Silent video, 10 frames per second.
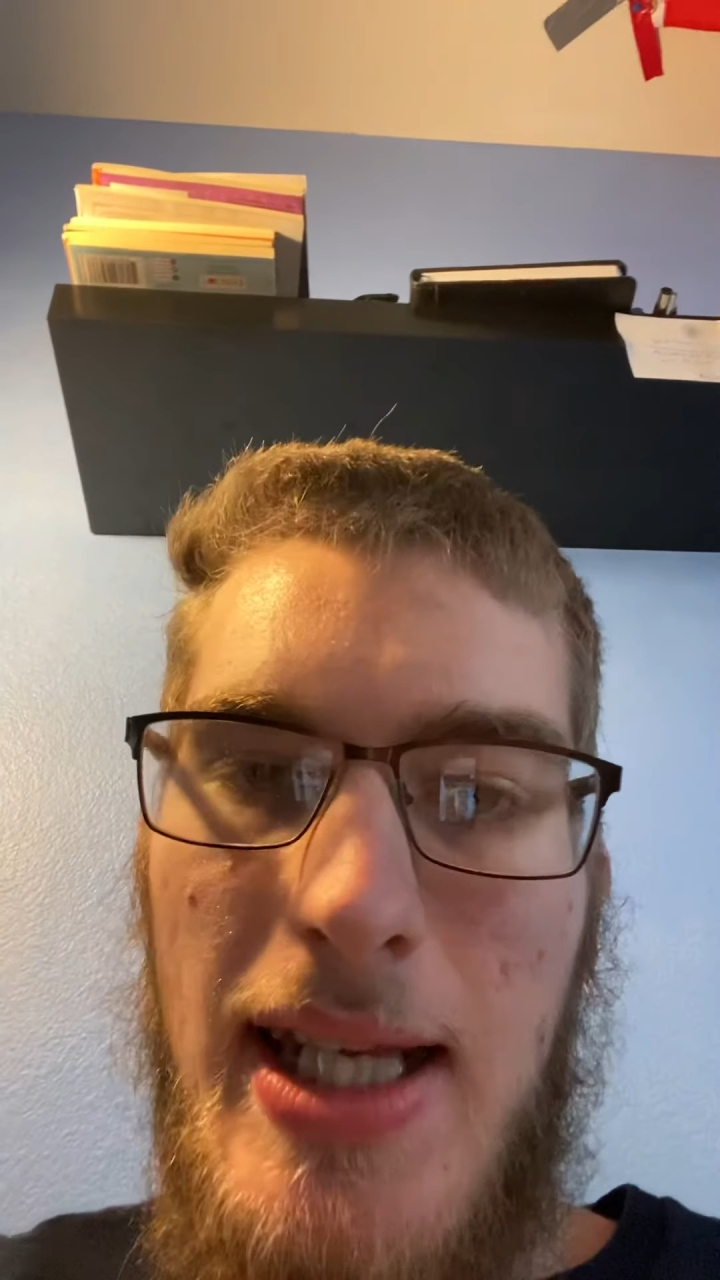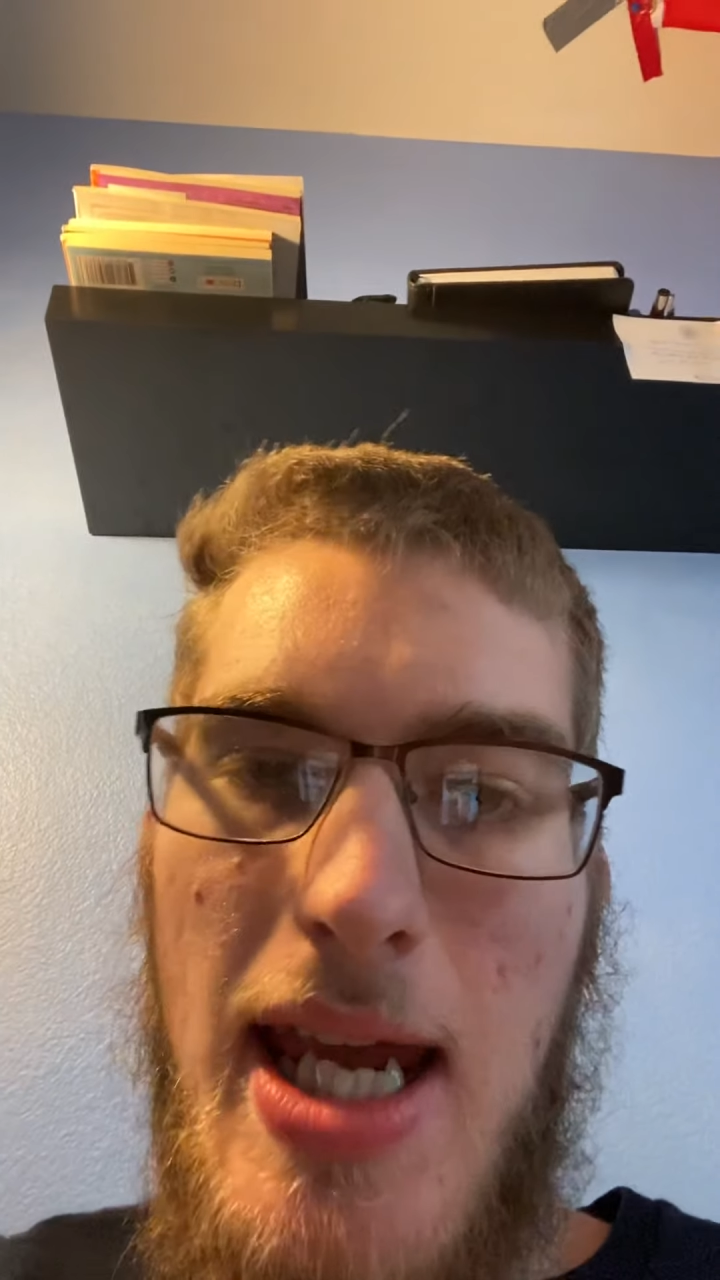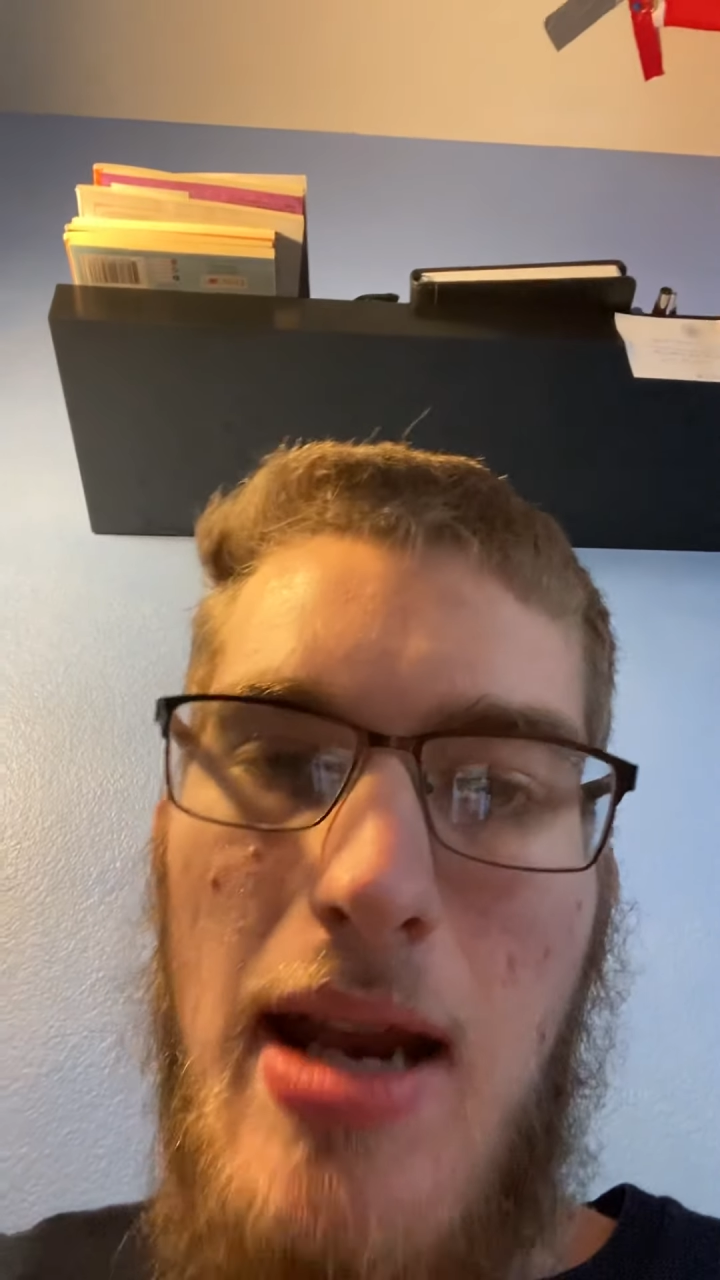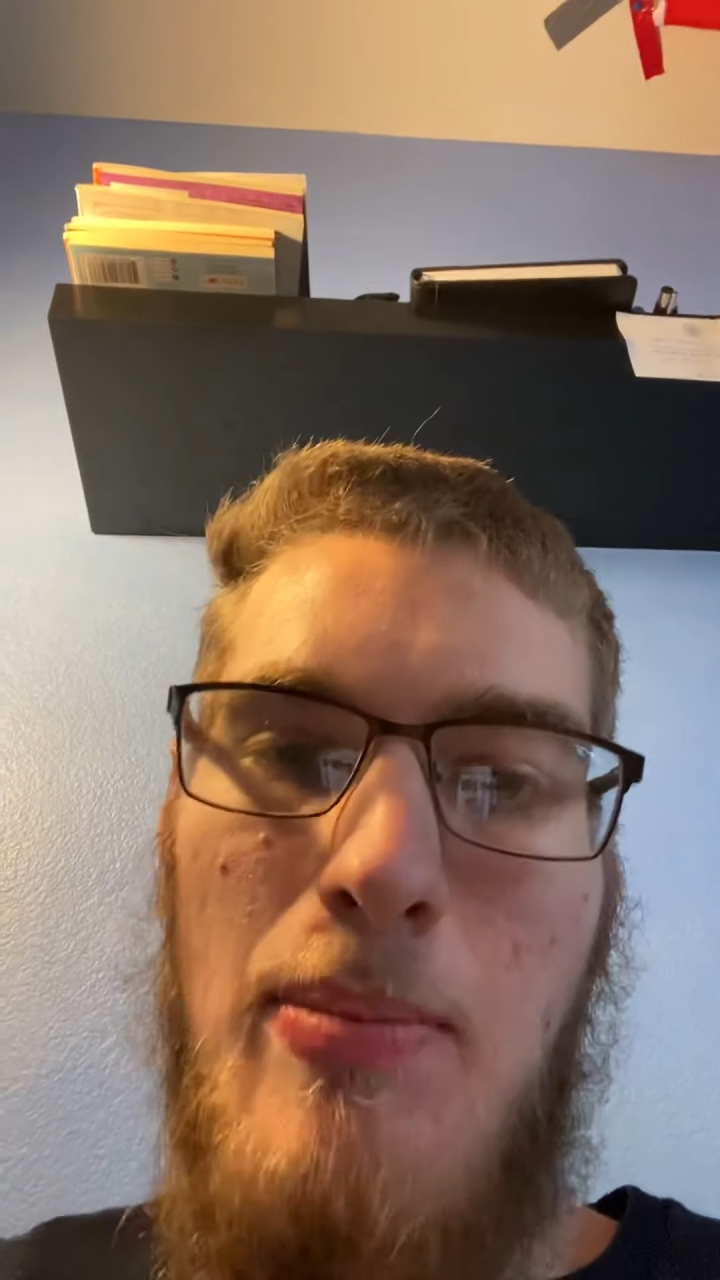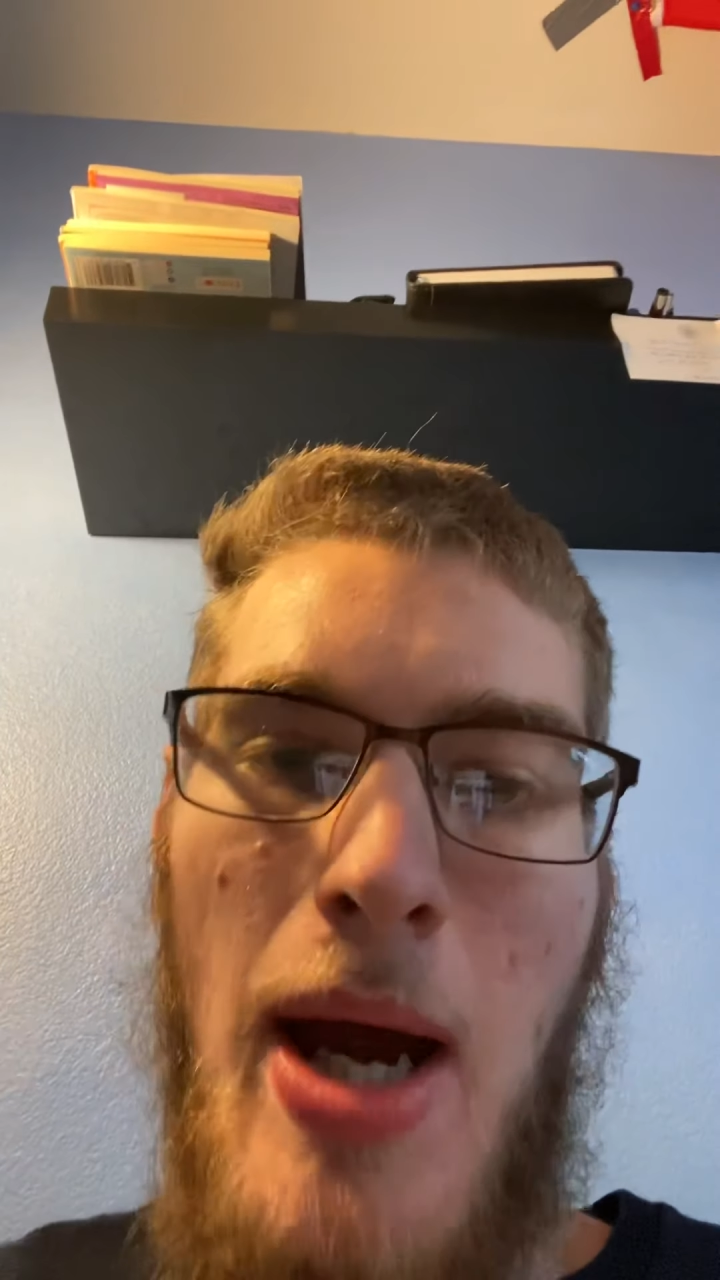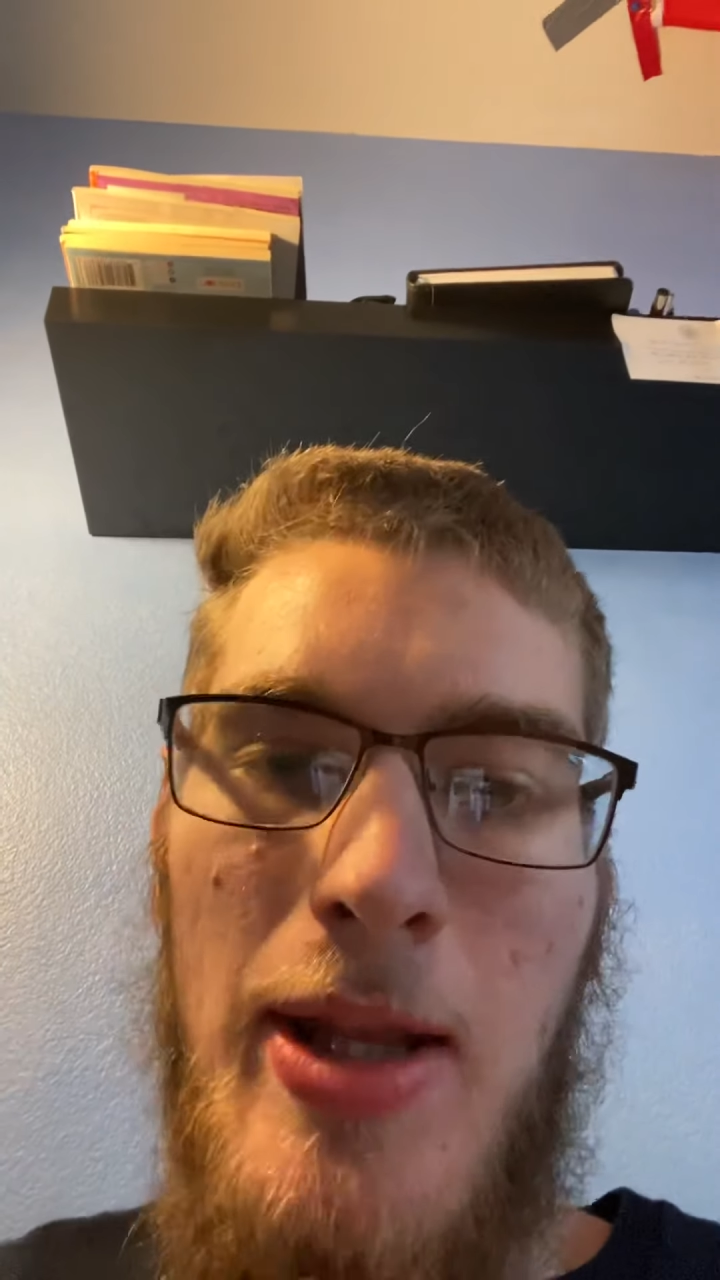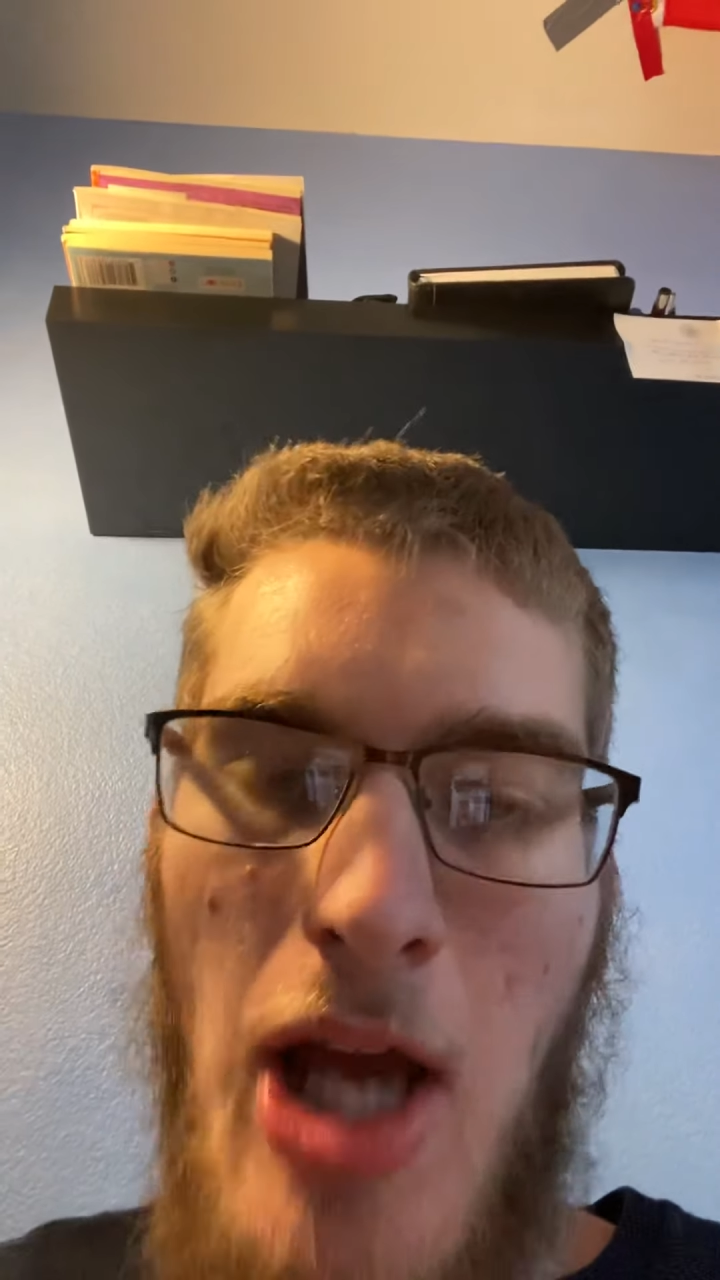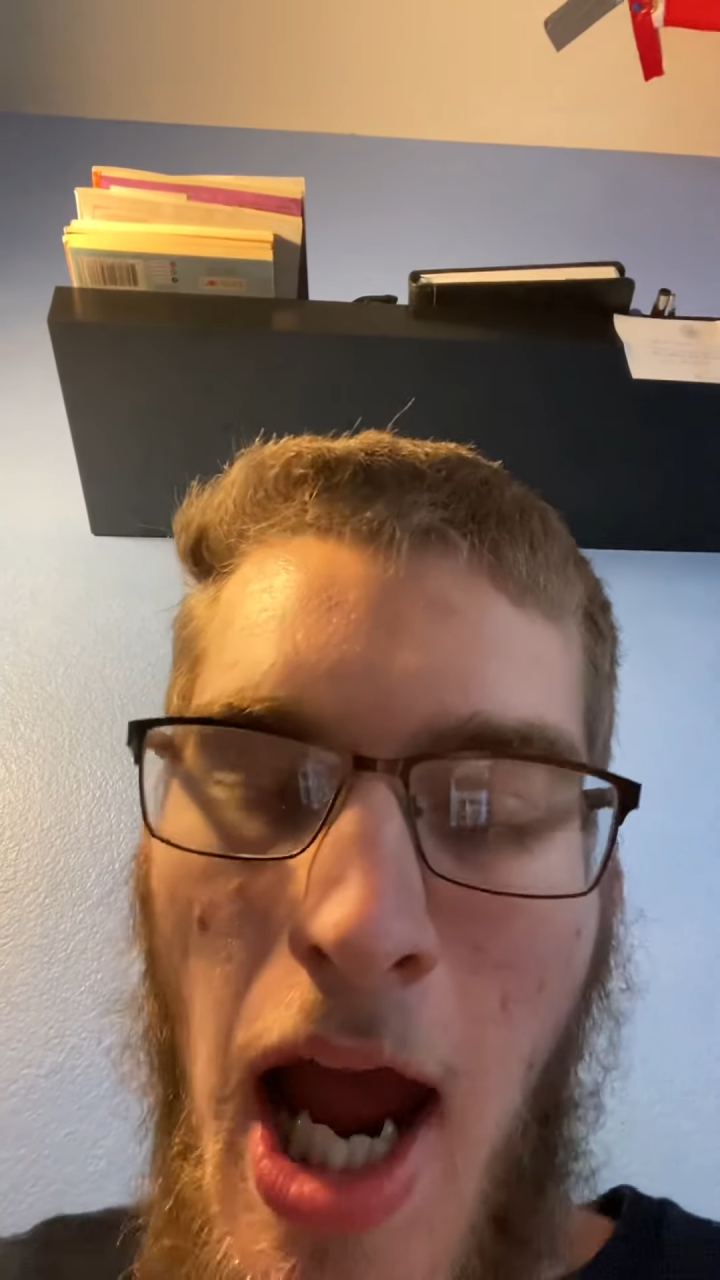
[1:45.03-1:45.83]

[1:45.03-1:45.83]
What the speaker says: hit by the